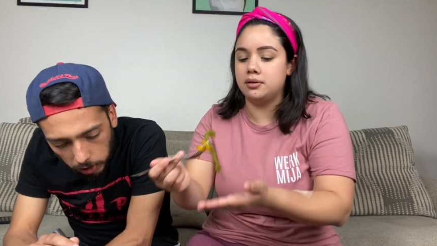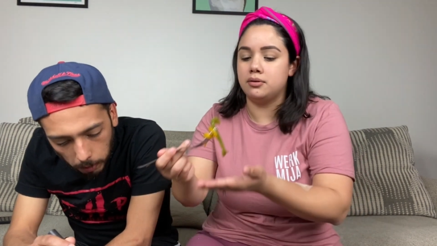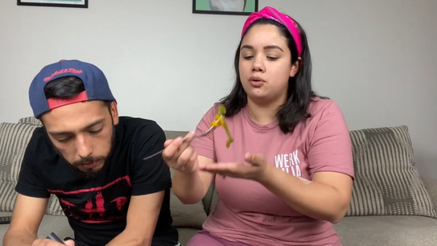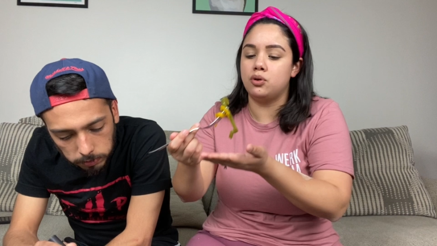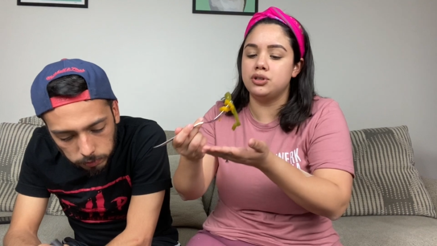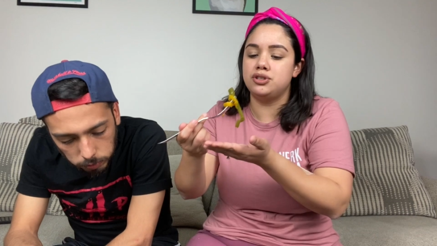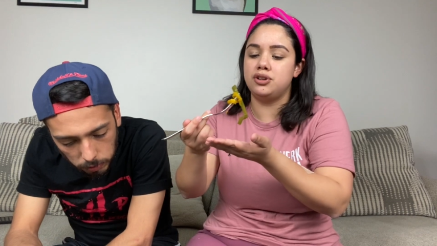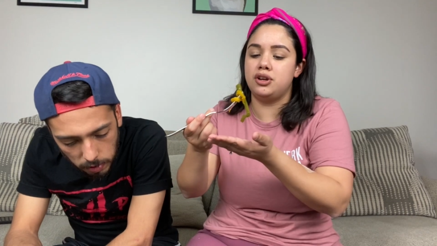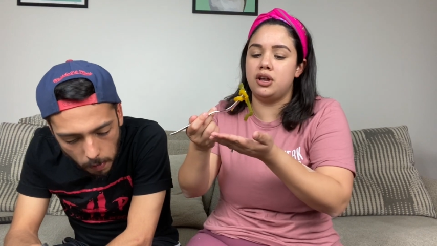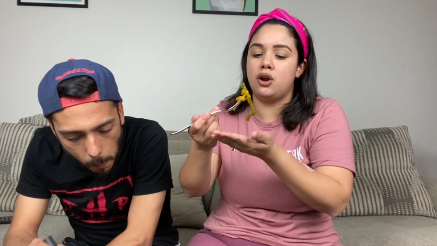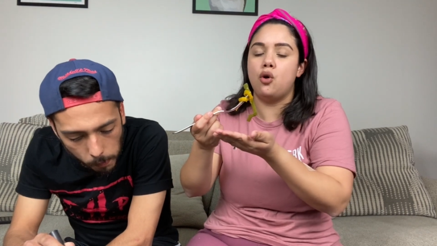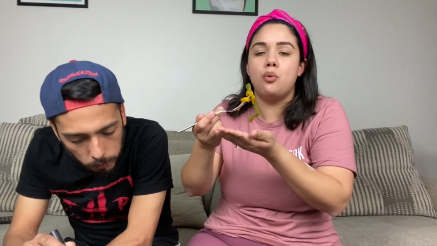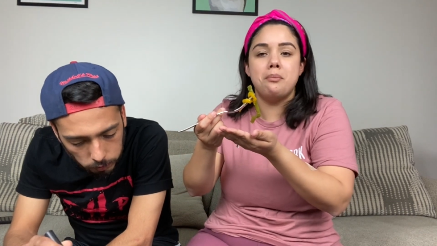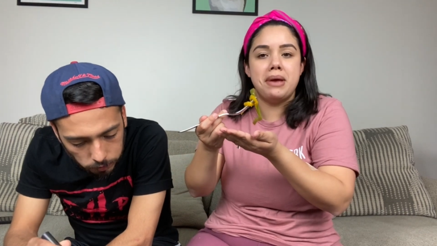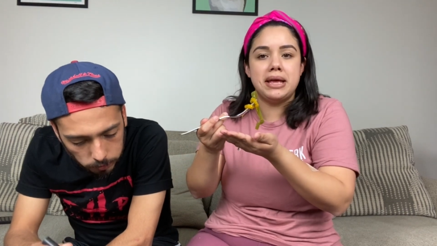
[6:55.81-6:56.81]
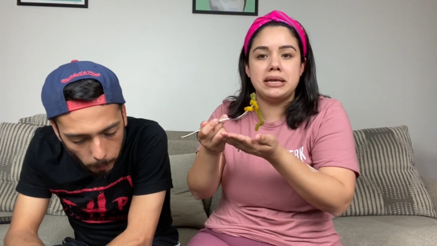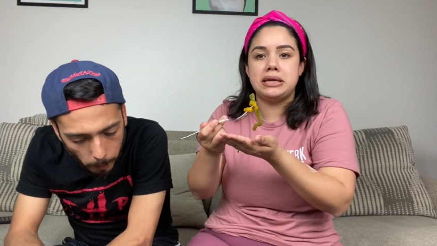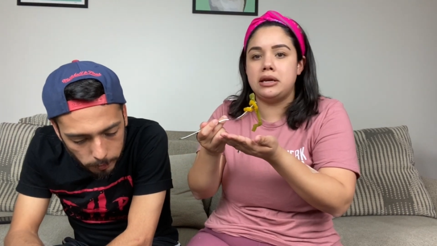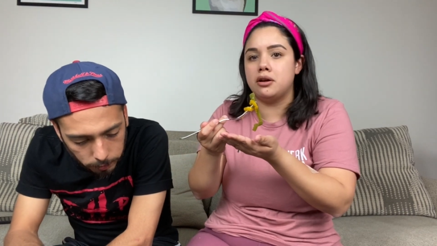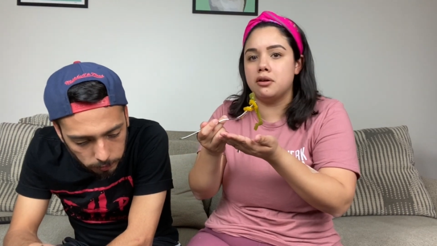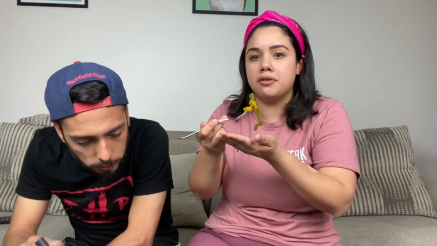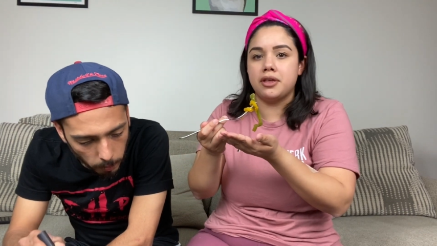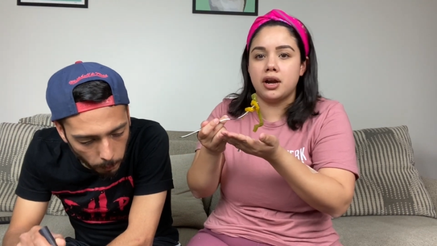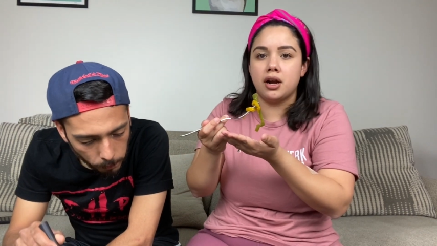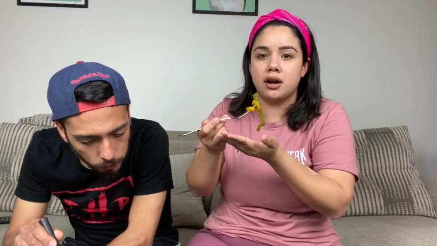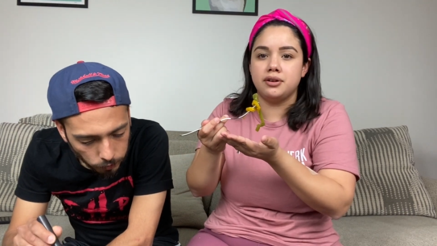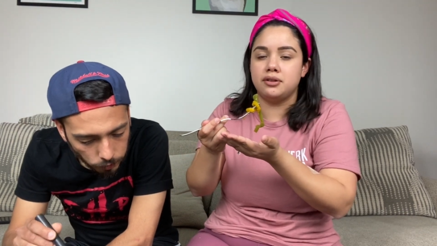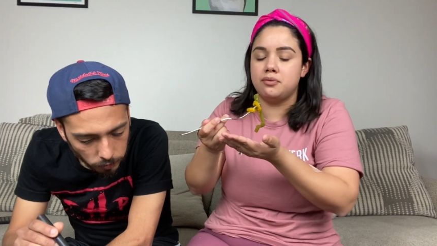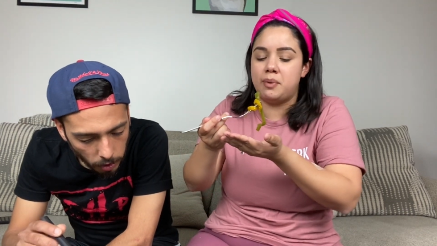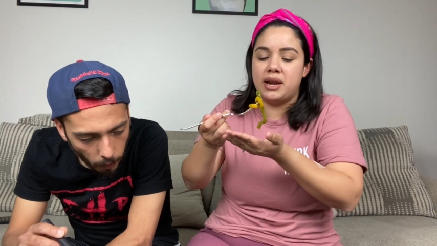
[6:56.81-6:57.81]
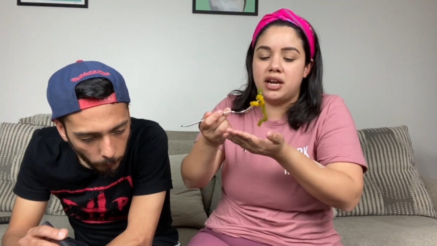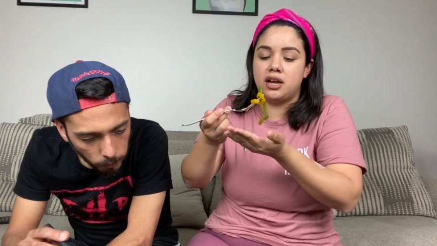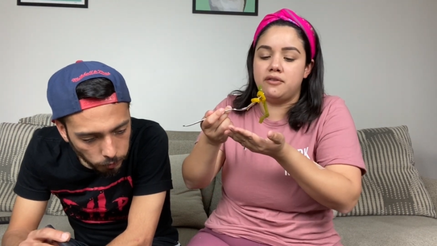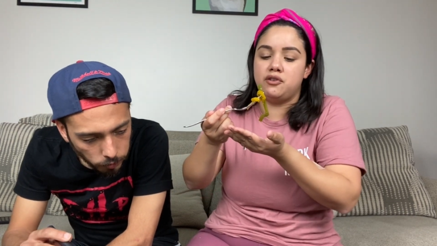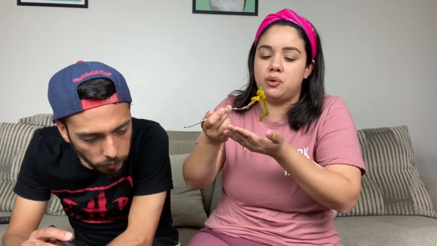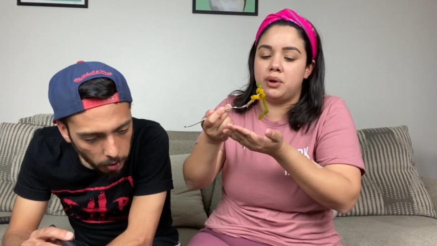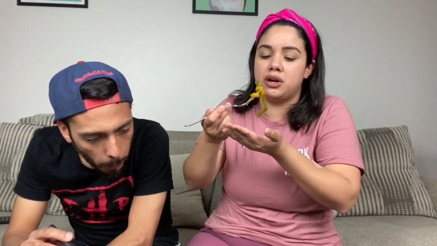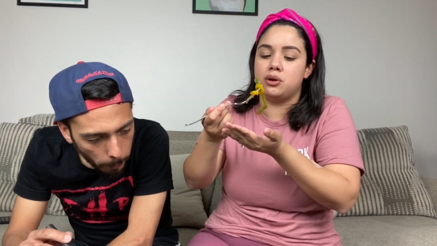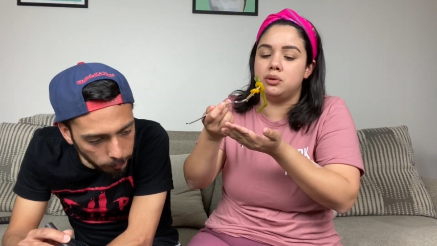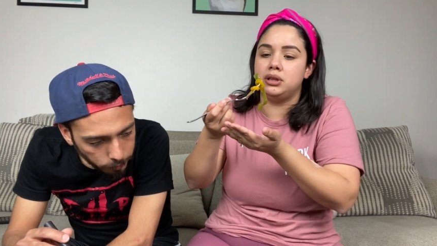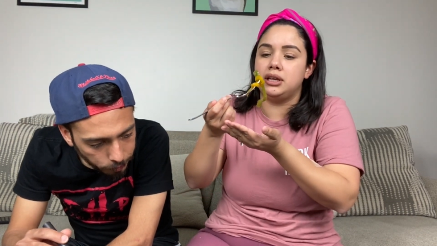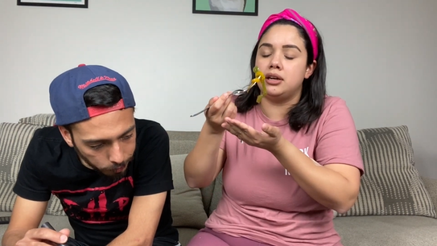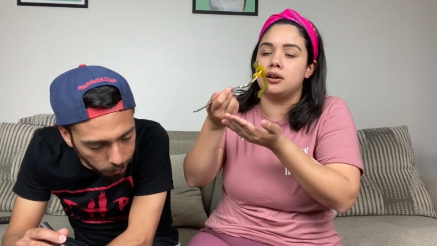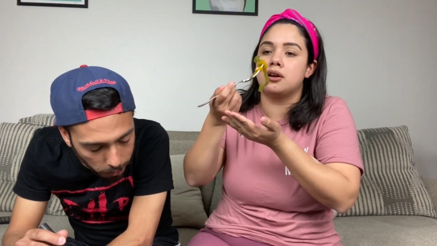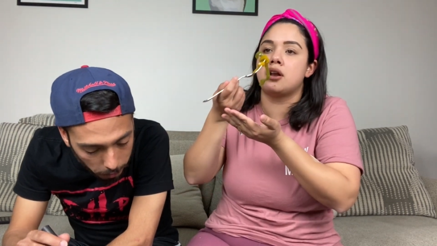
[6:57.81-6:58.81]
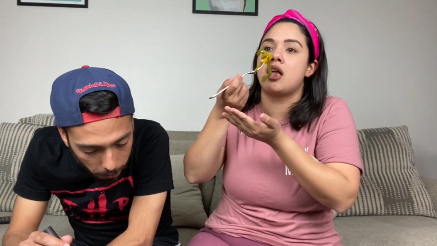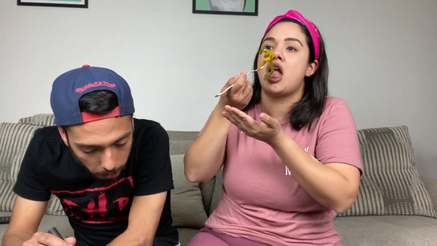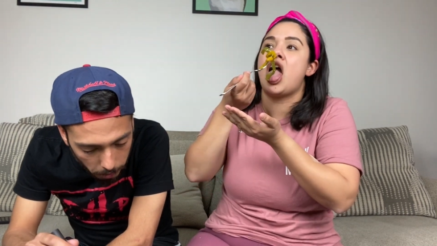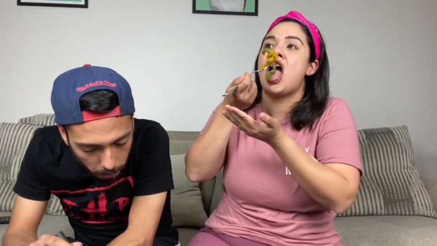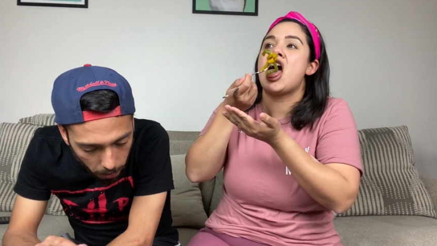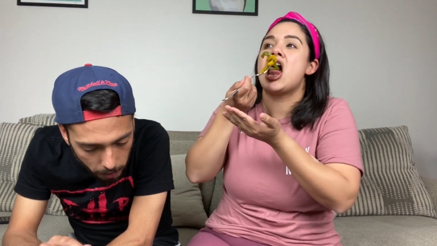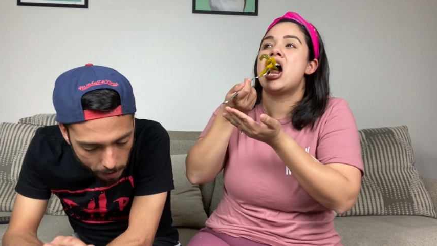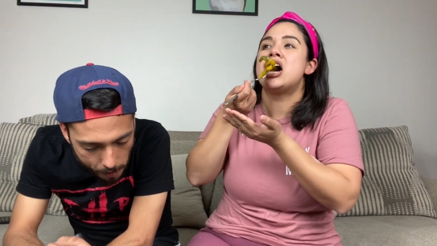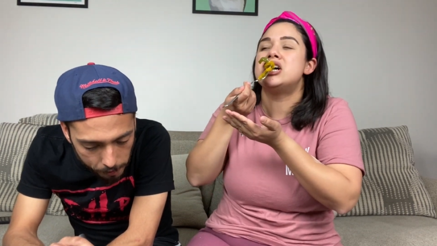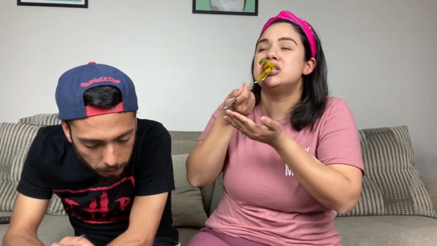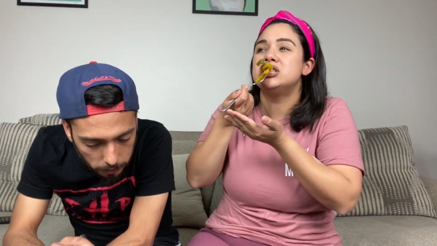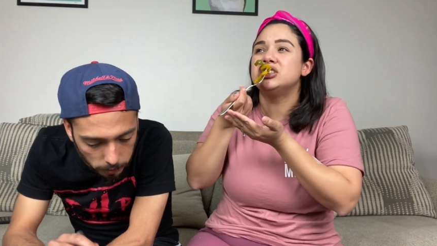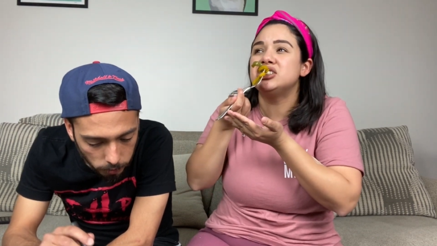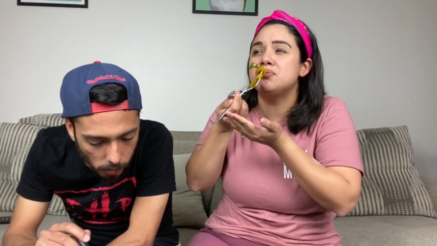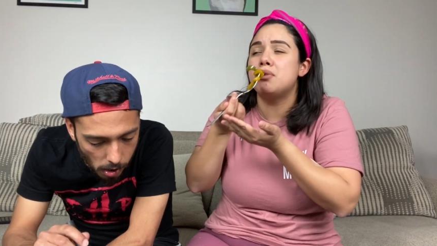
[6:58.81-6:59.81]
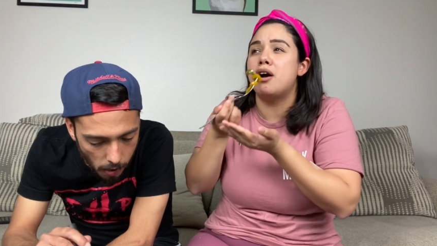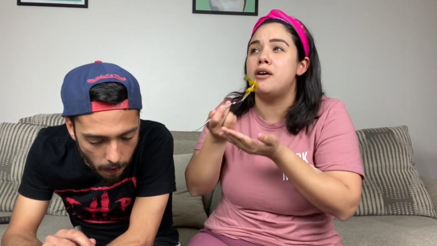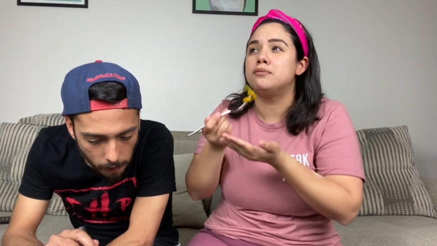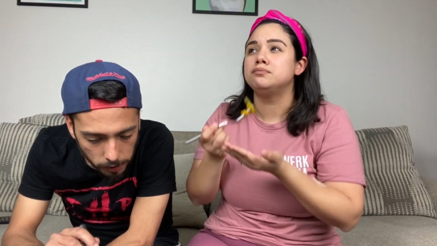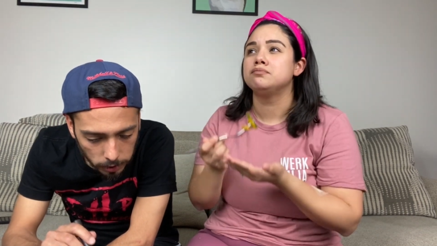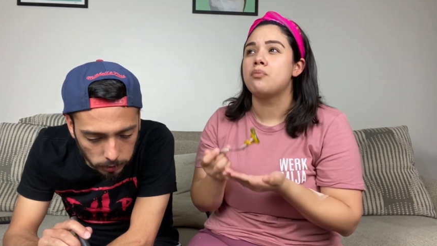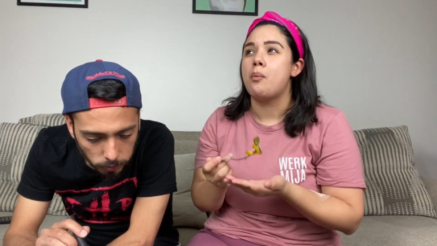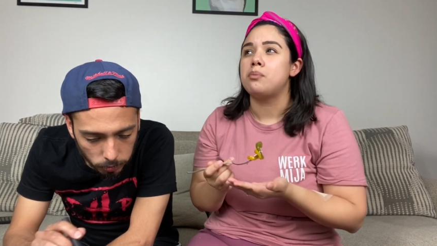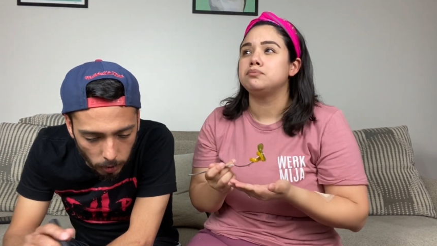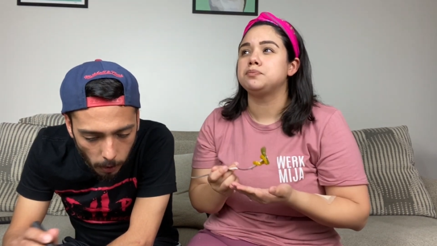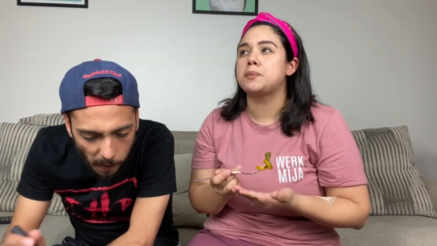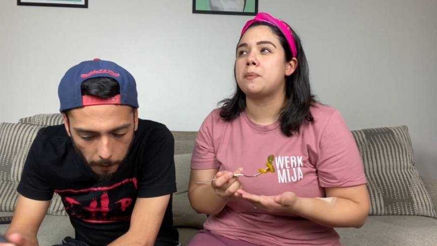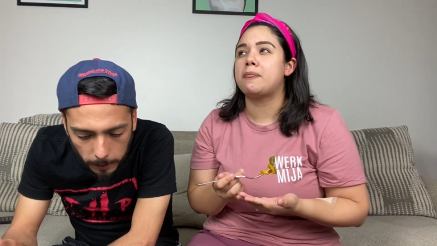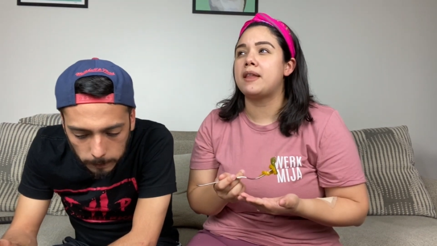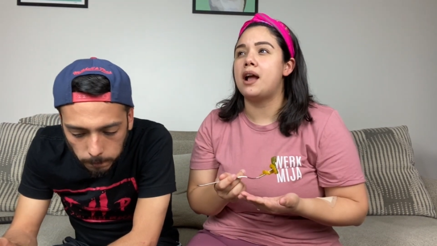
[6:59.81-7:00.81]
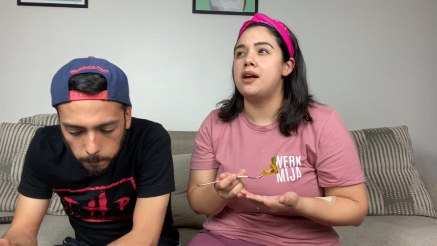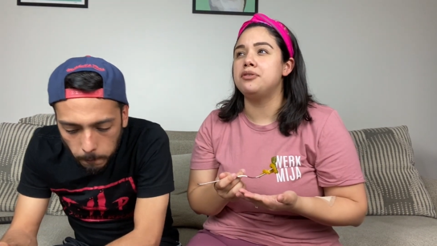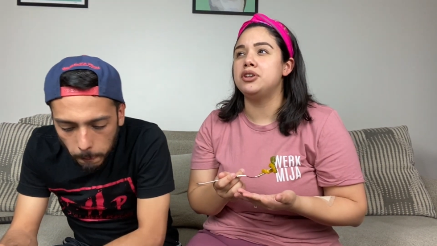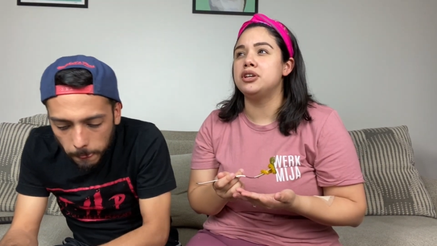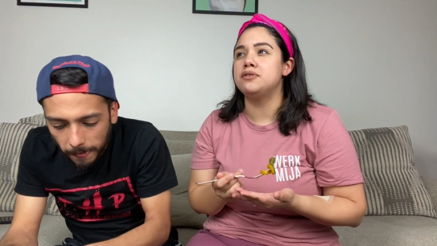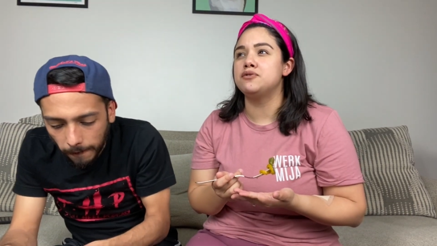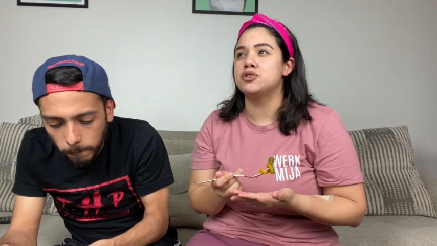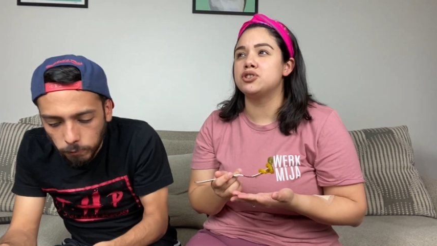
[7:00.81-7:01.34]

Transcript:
Speaker 1: Of course, you can omit here or there, depending on if you want to go leaner. But I think if you're